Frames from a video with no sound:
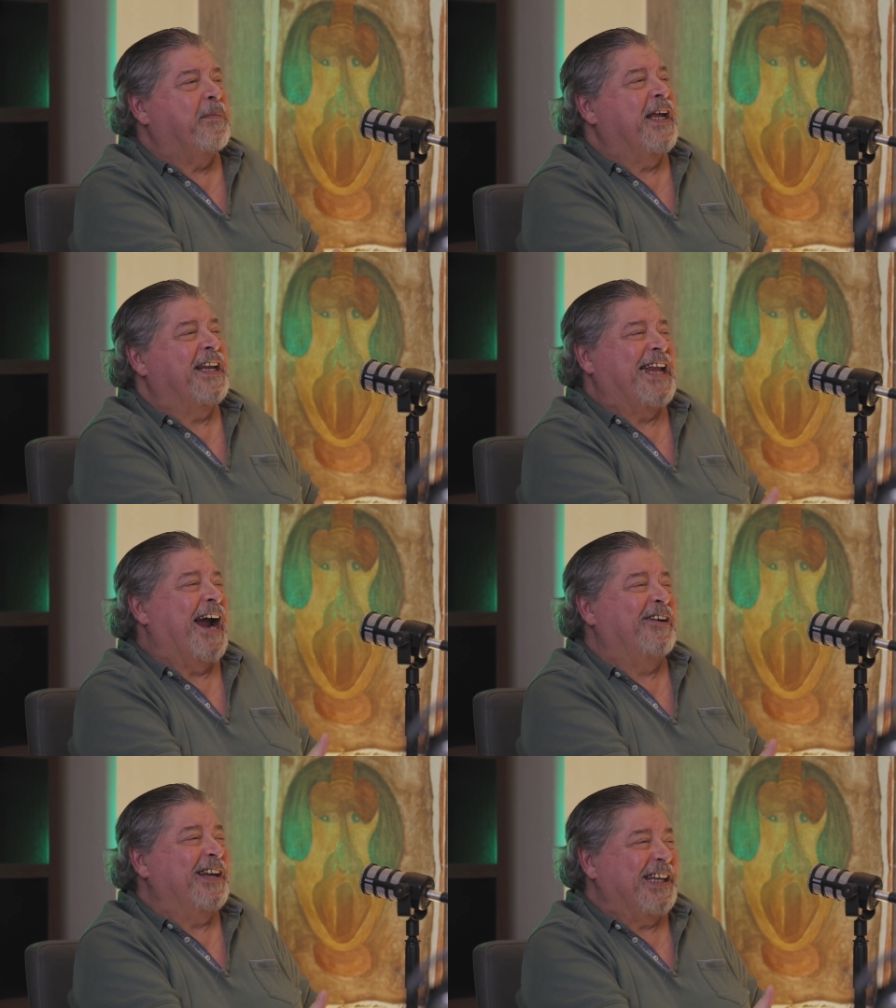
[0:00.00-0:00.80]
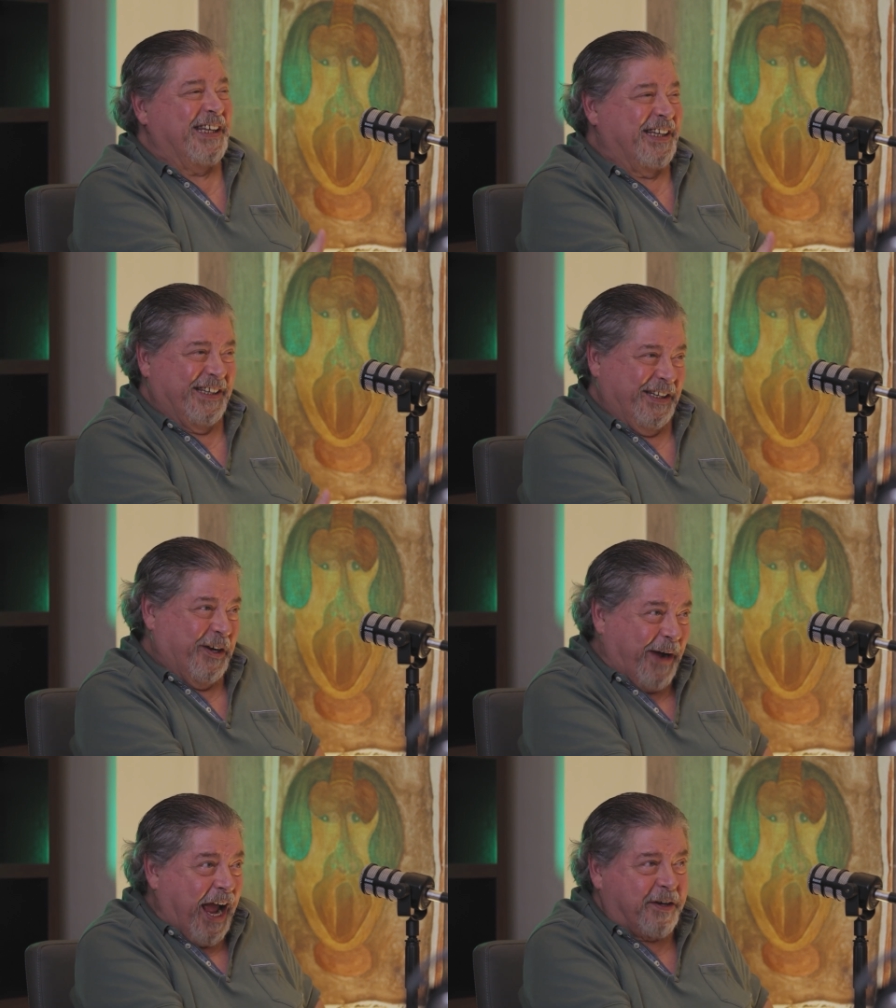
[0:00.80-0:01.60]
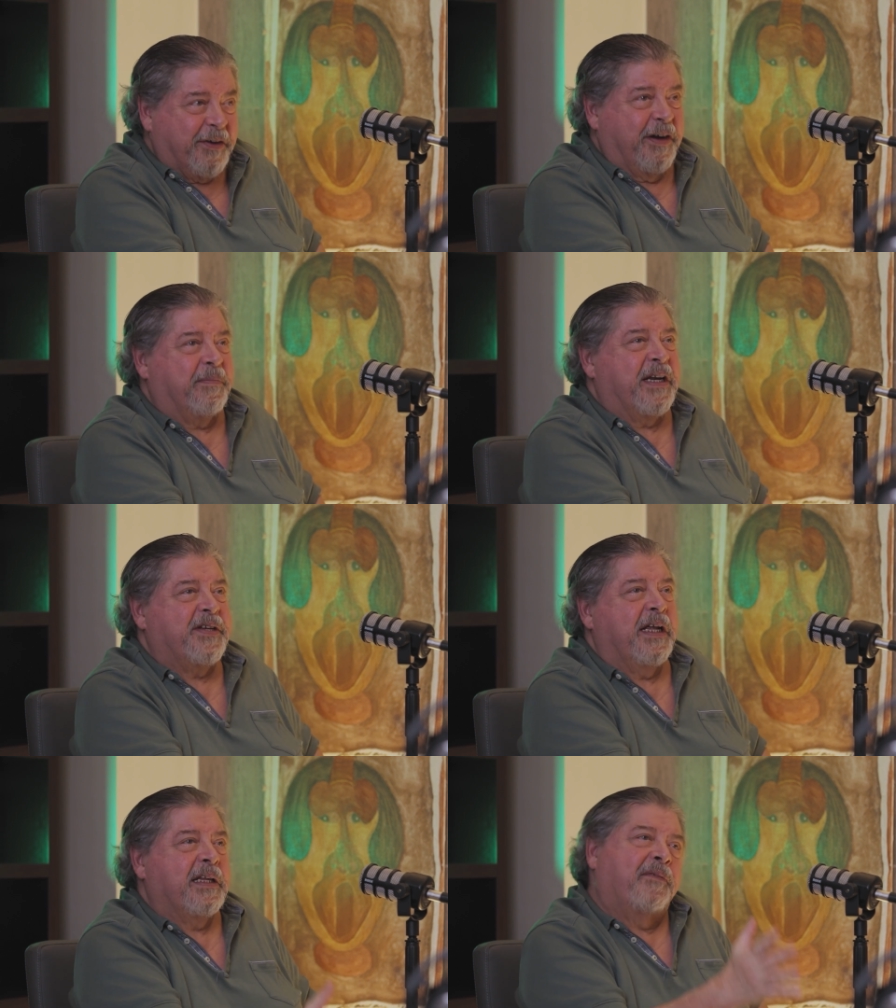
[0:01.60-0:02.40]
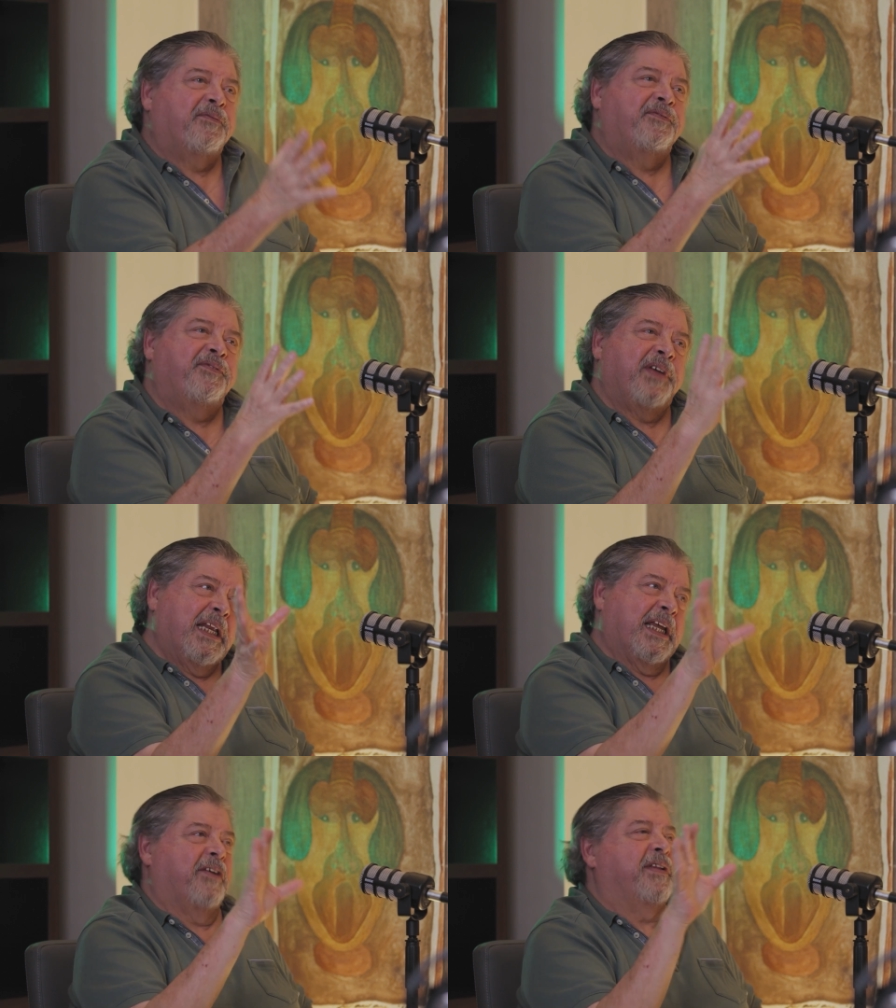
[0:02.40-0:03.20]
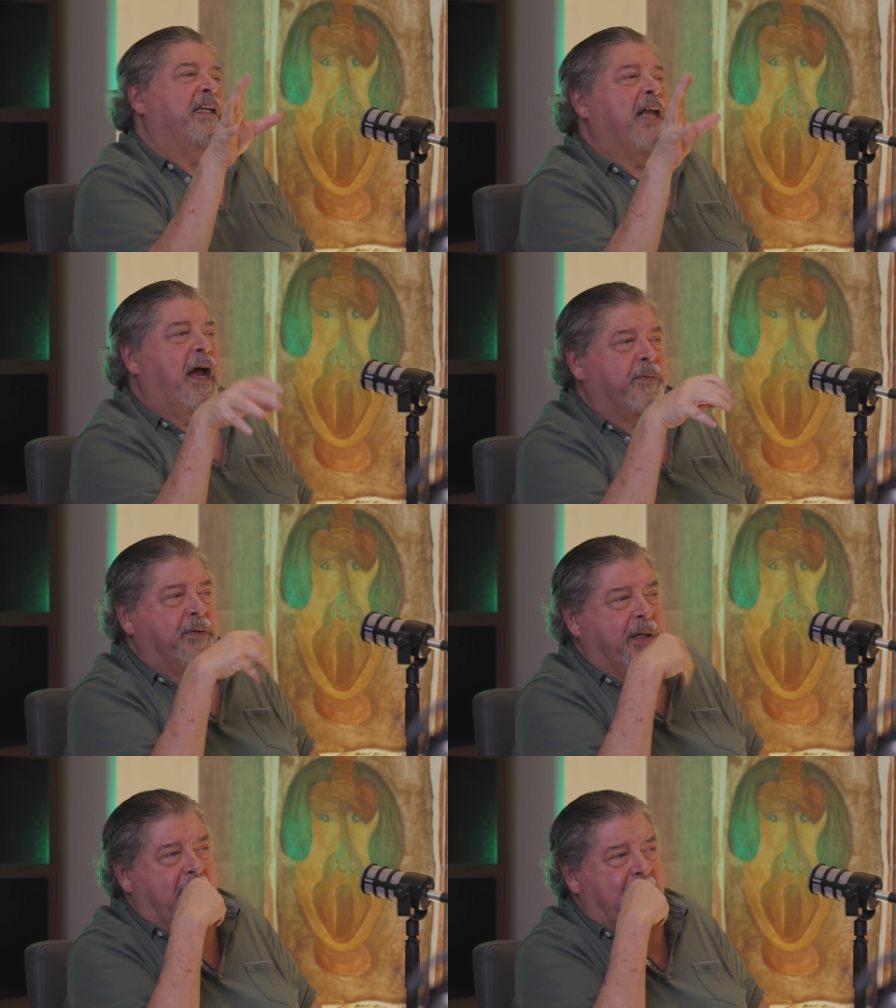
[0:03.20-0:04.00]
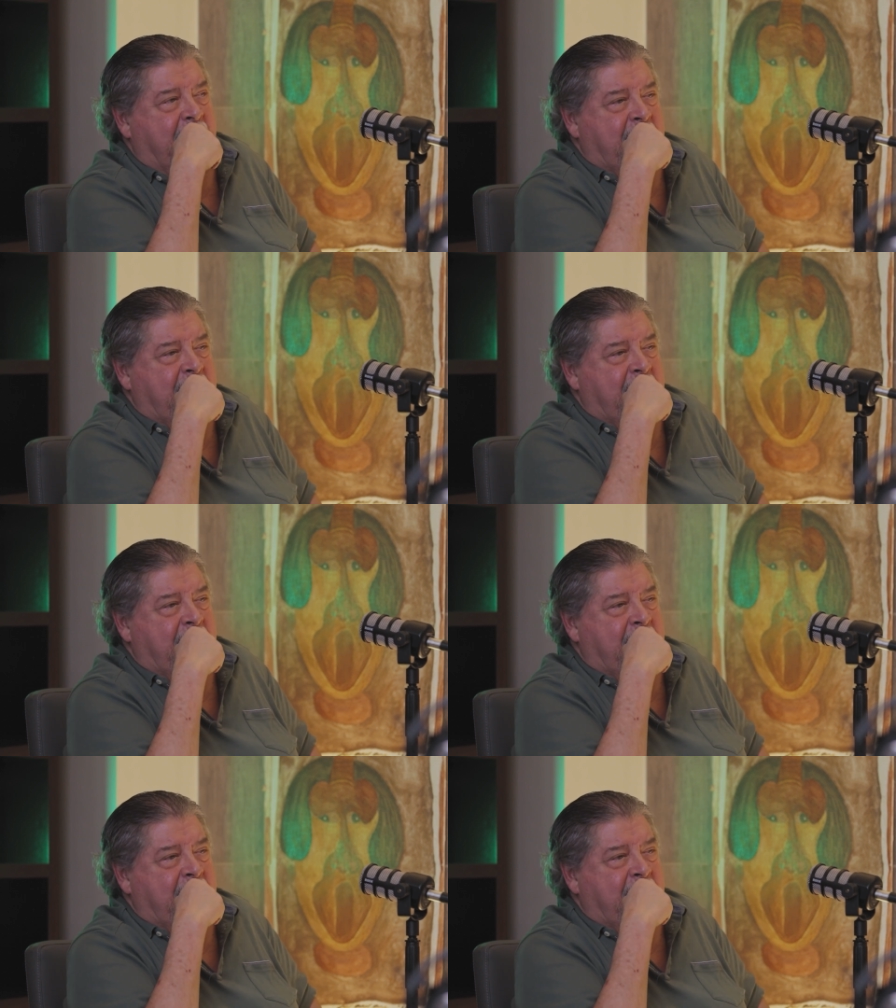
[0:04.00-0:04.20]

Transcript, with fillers: it may not be entirely, you know, accurate, but still the feeling of the times were